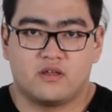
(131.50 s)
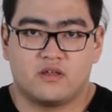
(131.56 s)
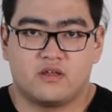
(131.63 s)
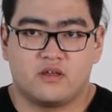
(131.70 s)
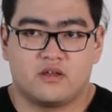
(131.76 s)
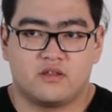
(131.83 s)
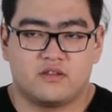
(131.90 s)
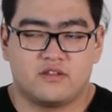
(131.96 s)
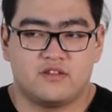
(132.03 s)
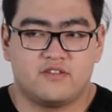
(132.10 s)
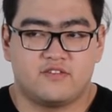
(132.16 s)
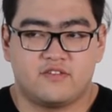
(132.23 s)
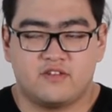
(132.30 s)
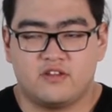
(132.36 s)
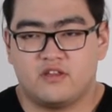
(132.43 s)
a
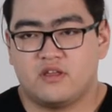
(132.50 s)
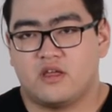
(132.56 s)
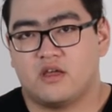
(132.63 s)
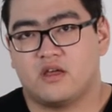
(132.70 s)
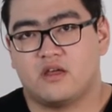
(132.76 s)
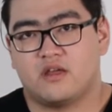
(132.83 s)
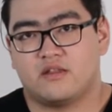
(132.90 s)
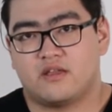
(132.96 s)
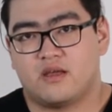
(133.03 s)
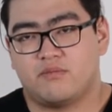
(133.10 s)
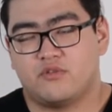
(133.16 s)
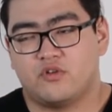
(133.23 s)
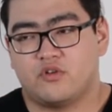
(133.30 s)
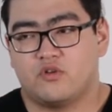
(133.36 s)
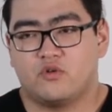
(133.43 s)
DC
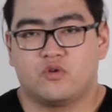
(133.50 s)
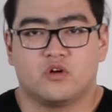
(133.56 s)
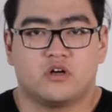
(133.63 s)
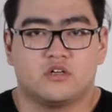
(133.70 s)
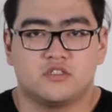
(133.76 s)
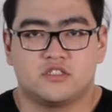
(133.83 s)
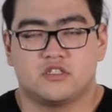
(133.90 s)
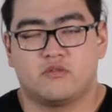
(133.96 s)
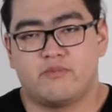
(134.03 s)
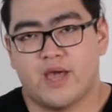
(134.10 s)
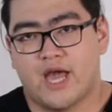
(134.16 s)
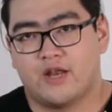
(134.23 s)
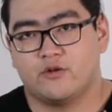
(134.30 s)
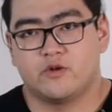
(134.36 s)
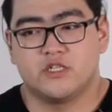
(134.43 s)
adapter or also
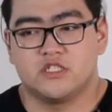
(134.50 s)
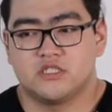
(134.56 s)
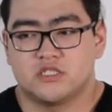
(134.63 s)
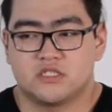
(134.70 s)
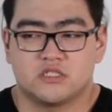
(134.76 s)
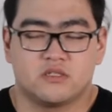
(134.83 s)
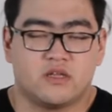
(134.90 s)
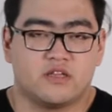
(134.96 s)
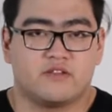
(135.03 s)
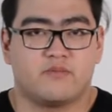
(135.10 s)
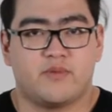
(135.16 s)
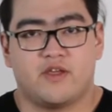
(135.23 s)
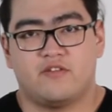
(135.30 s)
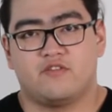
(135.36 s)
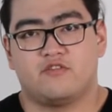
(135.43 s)
batteries. It
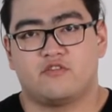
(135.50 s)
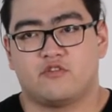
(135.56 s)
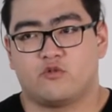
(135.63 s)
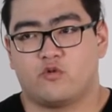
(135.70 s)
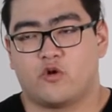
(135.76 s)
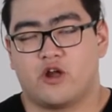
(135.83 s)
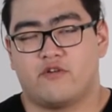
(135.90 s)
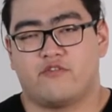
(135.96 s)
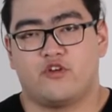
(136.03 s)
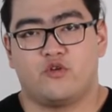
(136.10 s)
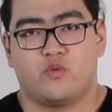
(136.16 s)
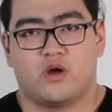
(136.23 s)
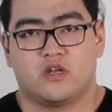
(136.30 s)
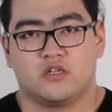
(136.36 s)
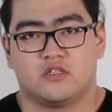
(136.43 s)
depends wherever you
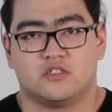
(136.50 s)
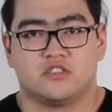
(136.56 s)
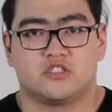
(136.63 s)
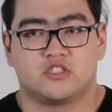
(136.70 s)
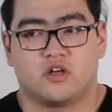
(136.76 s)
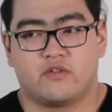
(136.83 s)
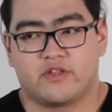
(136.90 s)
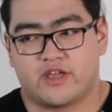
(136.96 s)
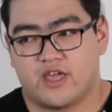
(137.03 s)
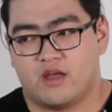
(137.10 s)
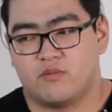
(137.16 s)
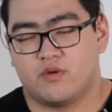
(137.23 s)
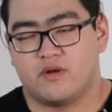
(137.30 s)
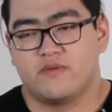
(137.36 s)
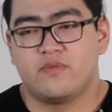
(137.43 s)
want to install the
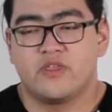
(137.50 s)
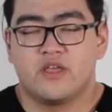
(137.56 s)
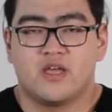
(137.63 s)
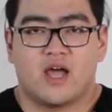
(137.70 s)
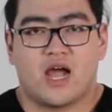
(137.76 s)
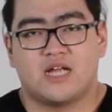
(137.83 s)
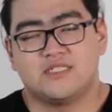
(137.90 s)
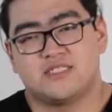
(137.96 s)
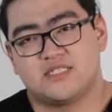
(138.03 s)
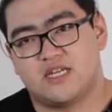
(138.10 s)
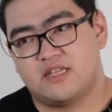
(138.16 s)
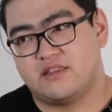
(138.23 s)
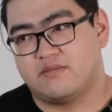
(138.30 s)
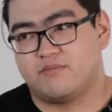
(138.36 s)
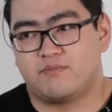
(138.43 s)
camera. I'd
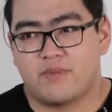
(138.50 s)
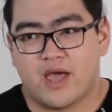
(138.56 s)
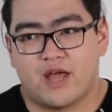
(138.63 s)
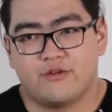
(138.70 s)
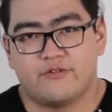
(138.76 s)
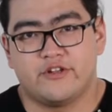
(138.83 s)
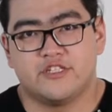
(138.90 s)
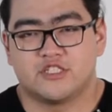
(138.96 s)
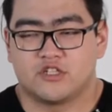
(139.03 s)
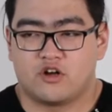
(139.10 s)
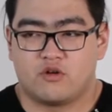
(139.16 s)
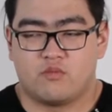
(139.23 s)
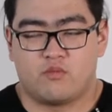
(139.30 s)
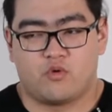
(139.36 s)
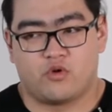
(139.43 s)
say batteries are
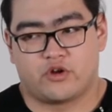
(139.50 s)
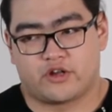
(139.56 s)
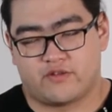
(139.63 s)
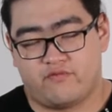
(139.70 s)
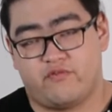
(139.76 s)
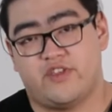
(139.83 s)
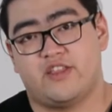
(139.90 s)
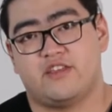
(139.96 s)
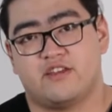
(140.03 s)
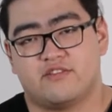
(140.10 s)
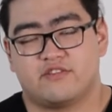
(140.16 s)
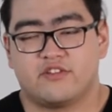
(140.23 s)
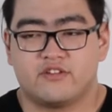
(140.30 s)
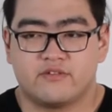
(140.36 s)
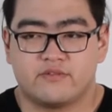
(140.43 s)
more convenient.